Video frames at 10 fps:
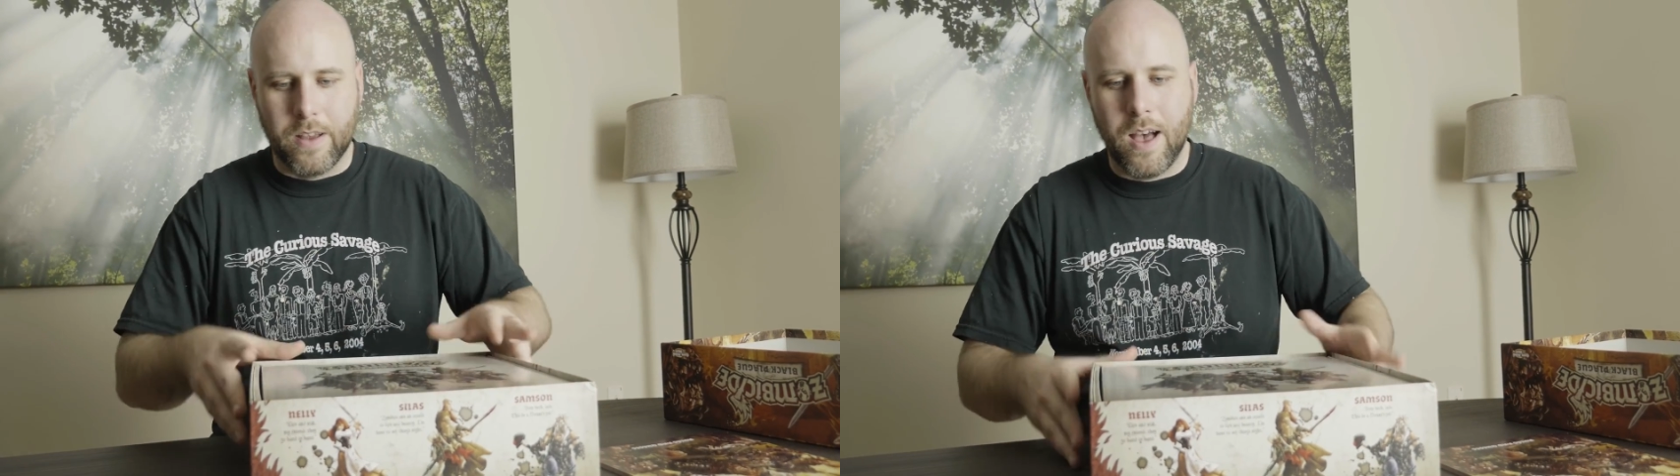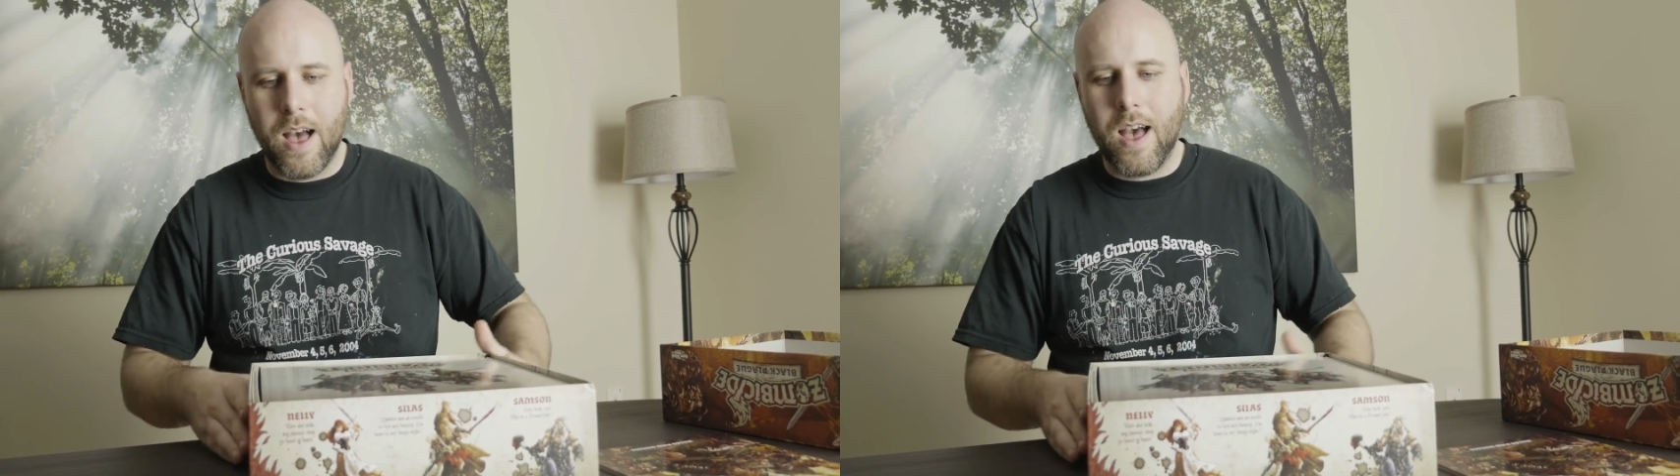
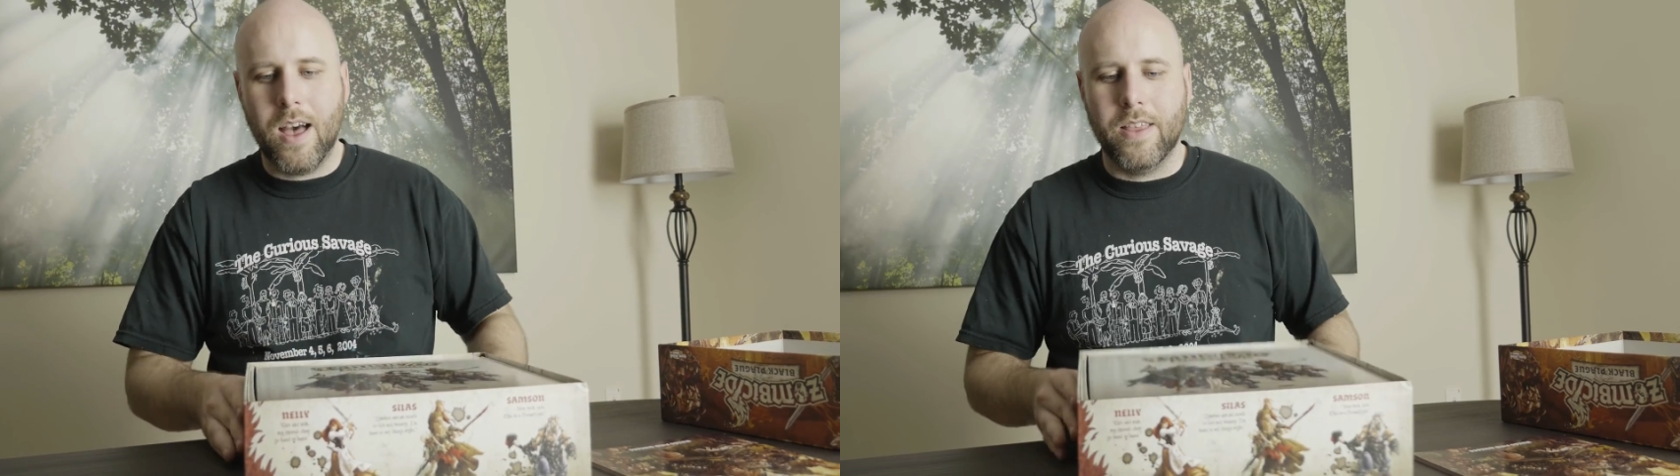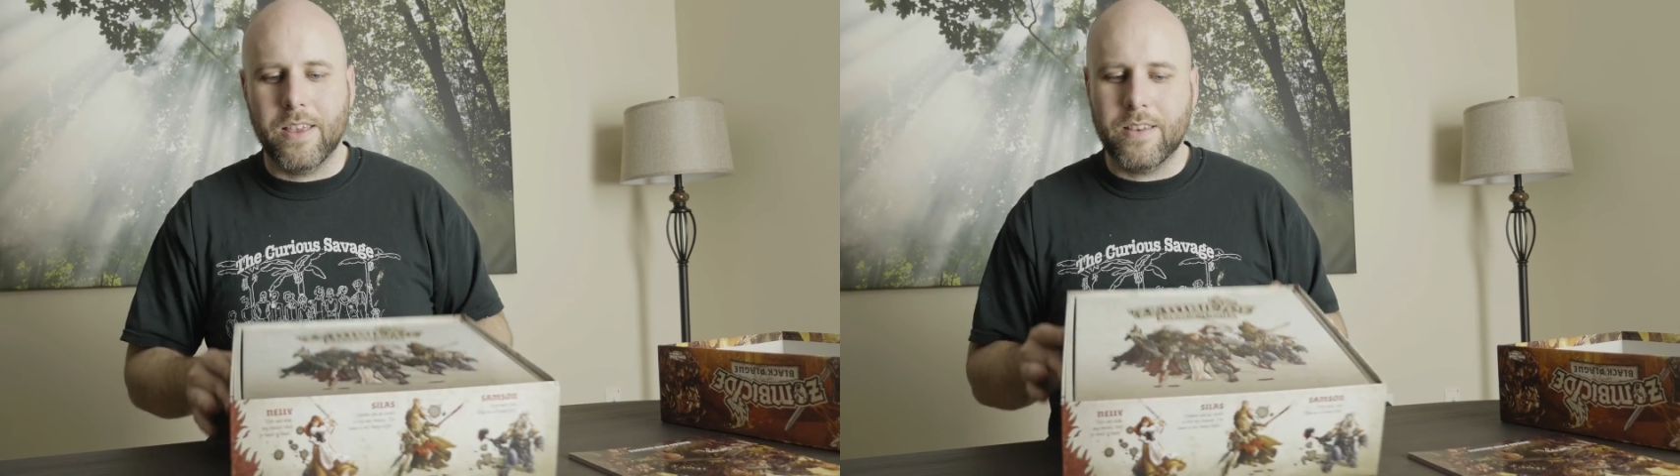
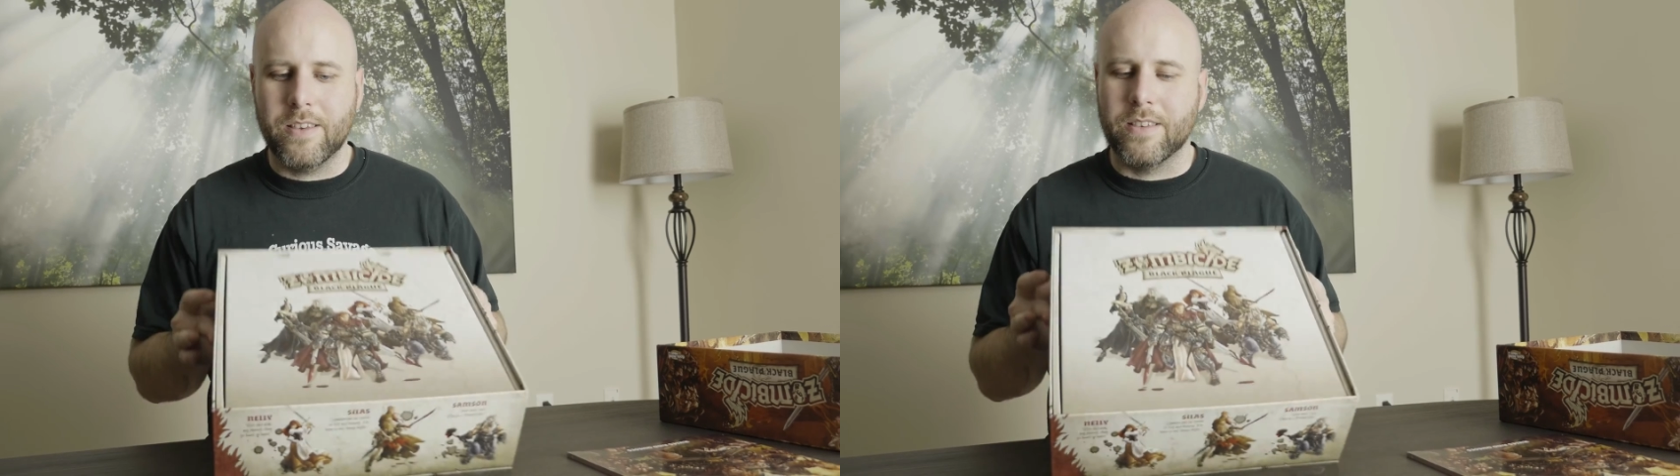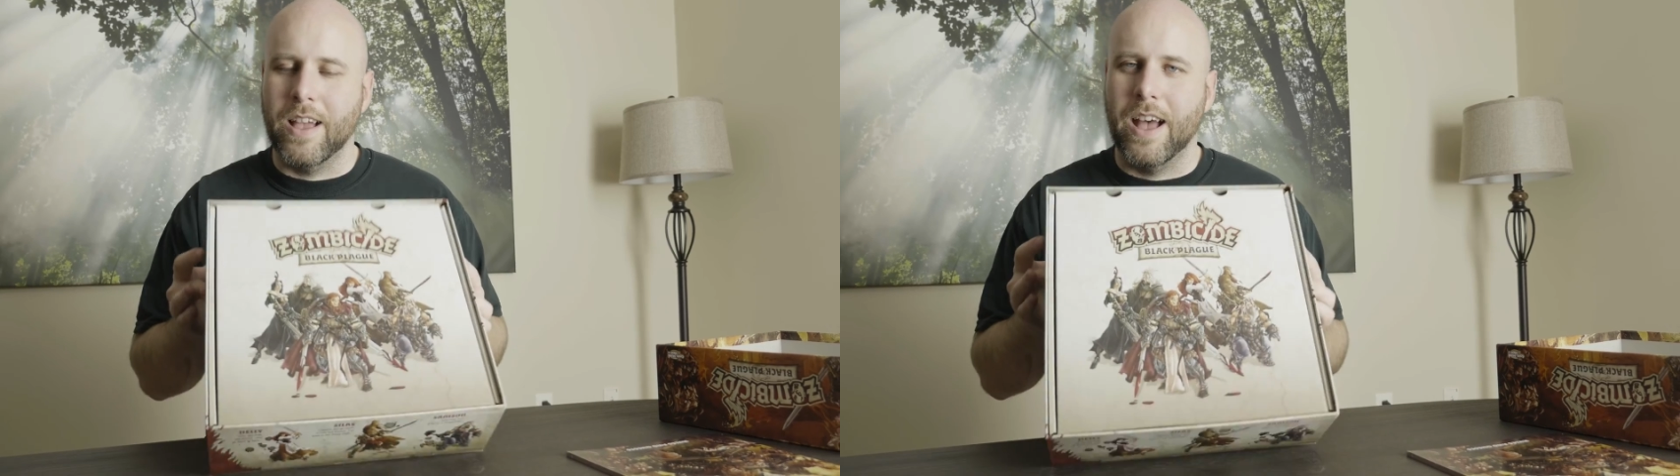Oh, this
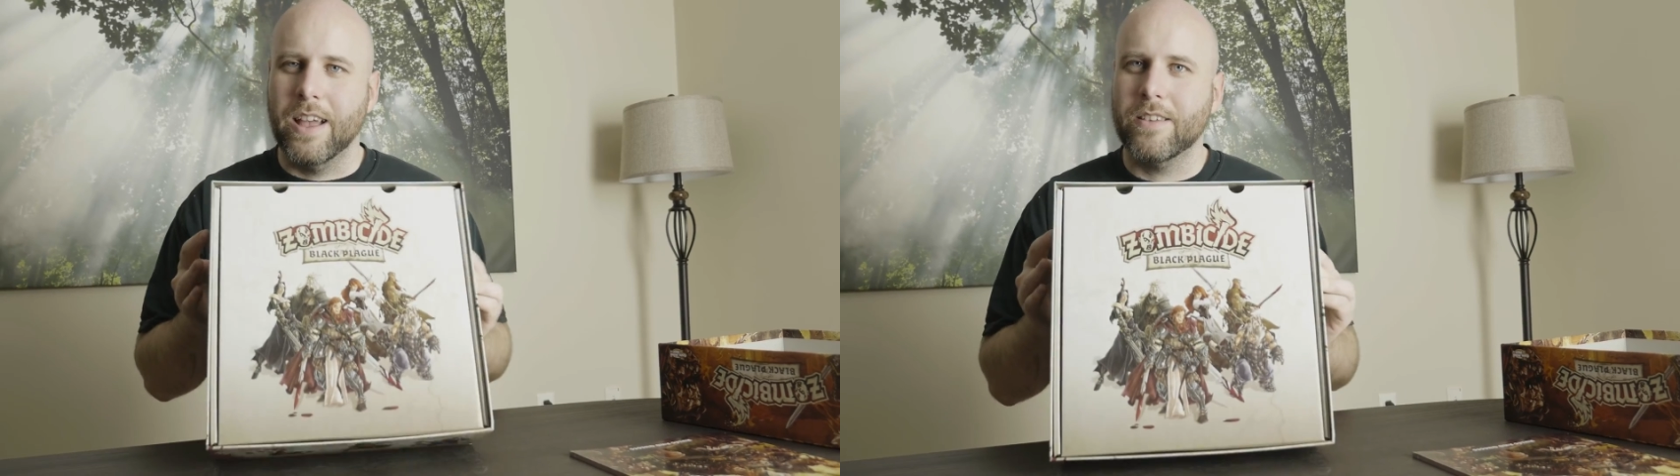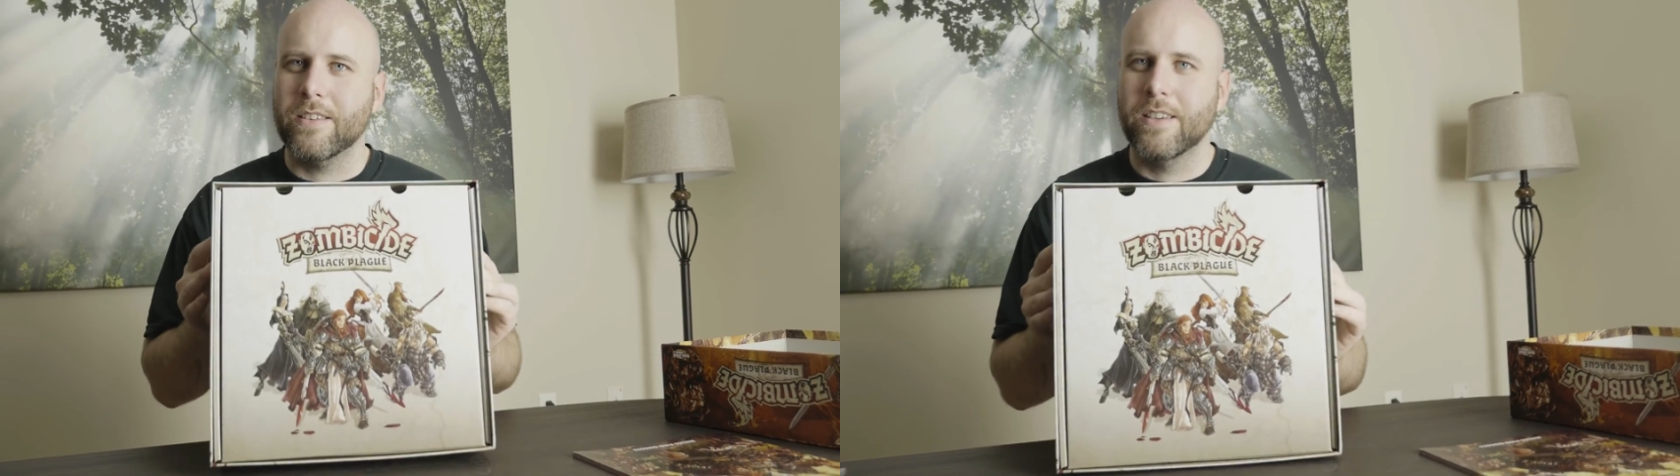is
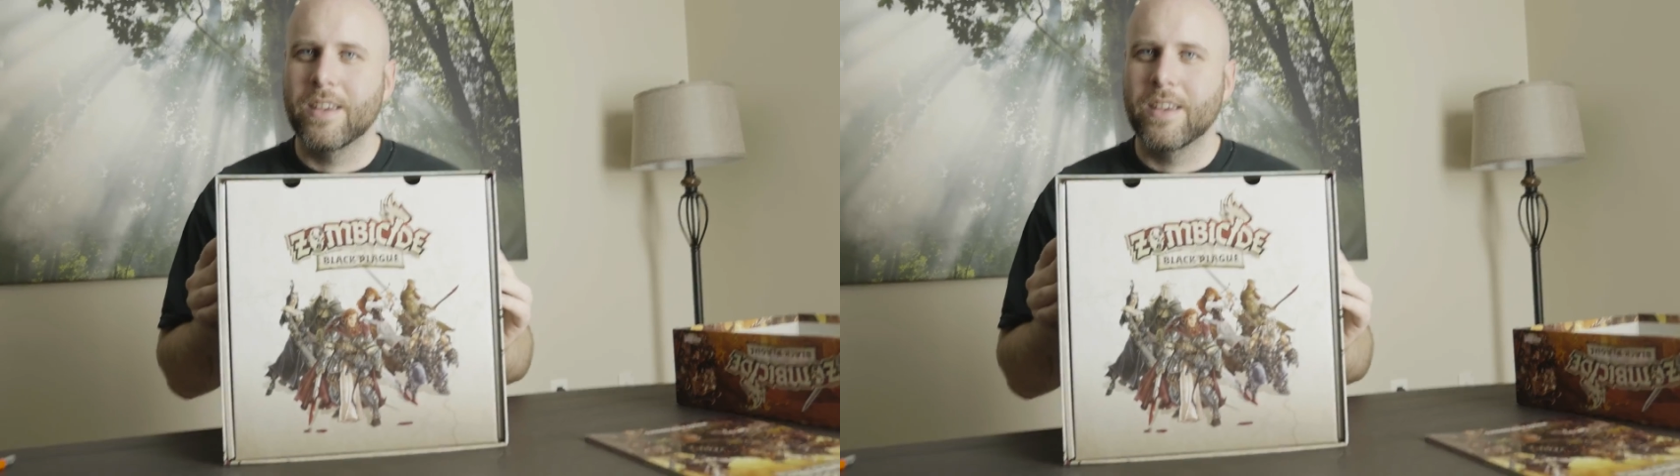nice.